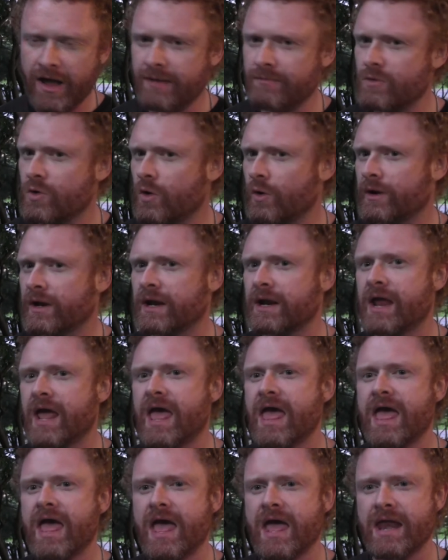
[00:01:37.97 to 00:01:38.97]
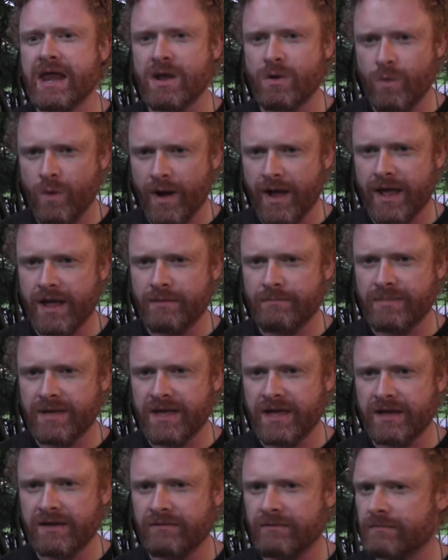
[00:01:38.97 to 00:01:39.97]
am not in any way
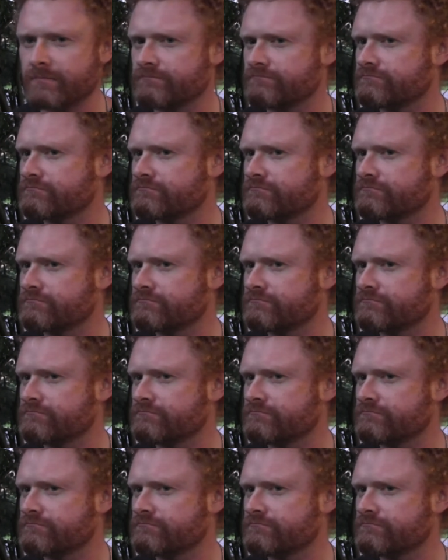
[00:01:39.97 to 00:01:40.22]
being